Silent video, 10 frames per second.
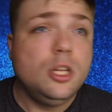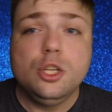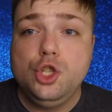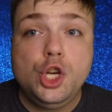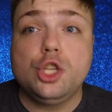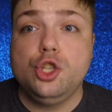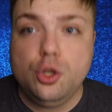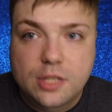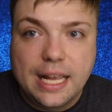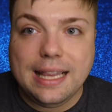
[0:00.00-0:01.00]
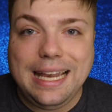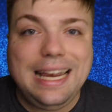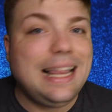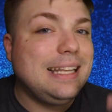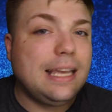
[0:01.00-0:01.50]
just use the LED
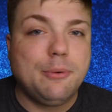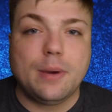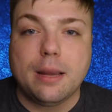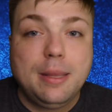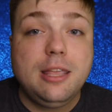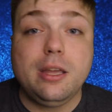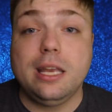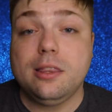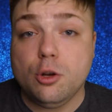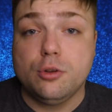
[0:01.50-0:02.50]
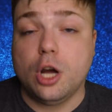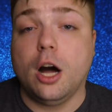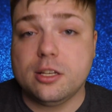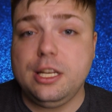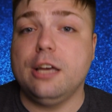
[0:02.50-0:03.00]
lights. I would recommend that you get your
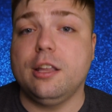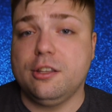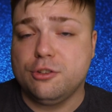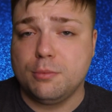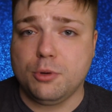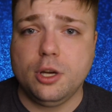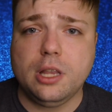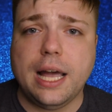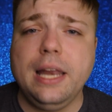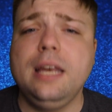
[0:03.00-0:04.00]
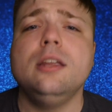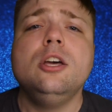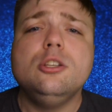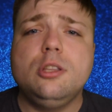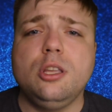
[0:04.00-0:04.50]
dog's nail into some good lighting
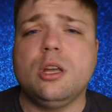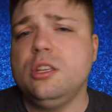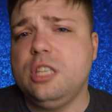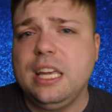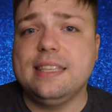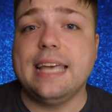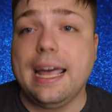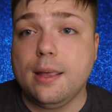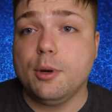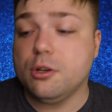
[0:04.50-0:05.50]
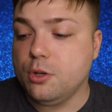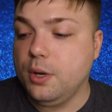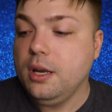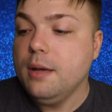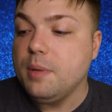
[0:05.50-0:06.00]
so that you can see exactly what you're doing,
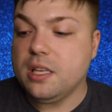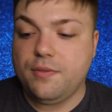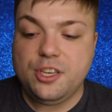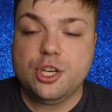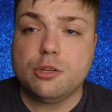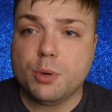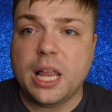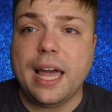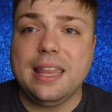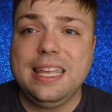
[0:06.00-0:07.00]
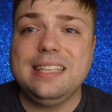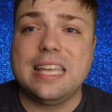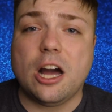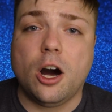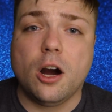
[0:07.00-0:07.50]
because if you just rely on these, they
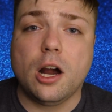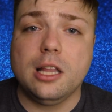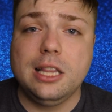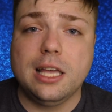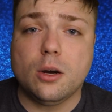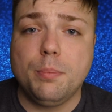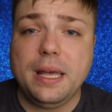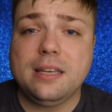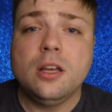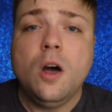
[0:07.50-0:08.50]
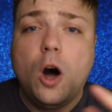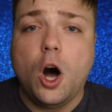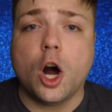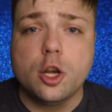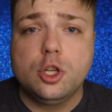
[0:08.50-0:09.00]
are a little bit
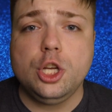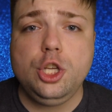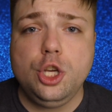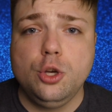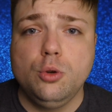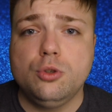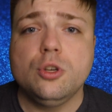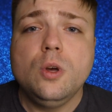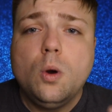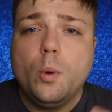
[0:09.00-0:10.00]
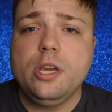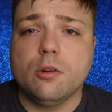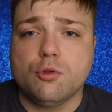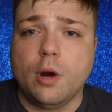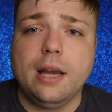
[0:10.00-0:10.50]
hard to use when you're
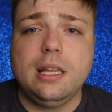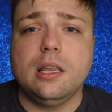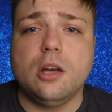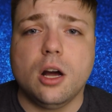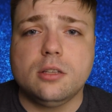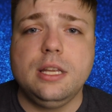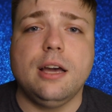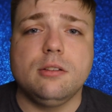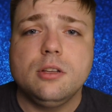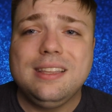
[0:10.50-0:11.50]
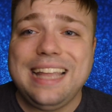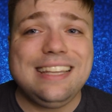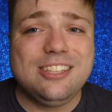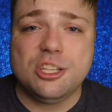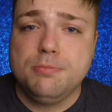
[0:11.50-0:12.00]
grinding the dog's nails. That's
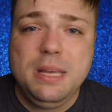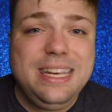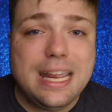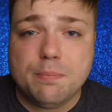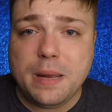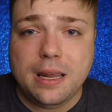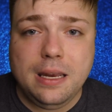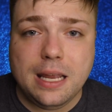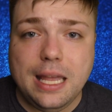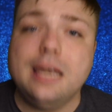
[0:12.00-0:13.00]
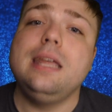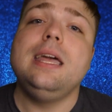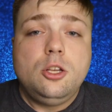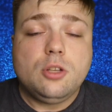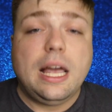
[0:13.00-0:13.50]
just me nitpicking again.
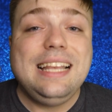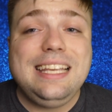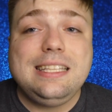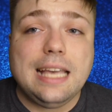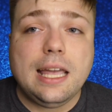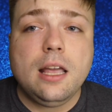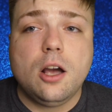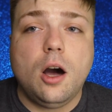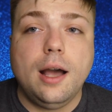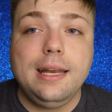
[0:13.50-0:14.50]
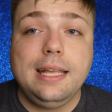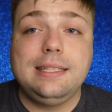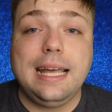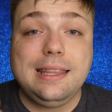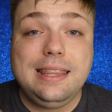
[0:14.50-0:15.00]
So guys, the second con is
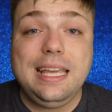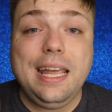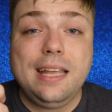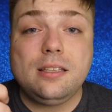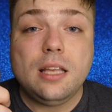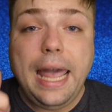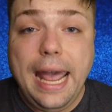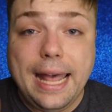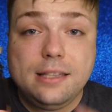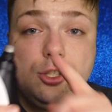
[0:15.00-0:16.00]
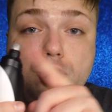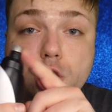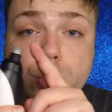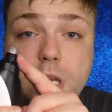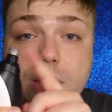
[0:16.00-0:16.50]
that these heads
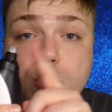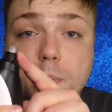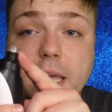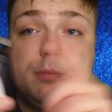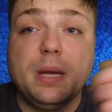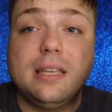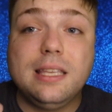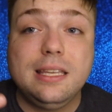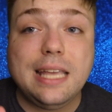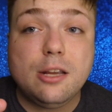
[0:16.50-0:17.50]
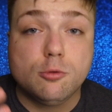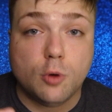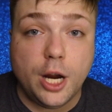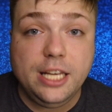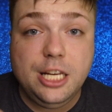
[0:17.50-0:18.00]
do need replaced because it is a
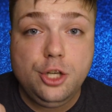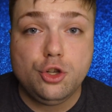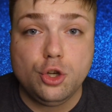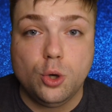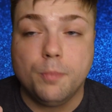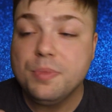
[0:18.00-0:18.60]
grinding tool.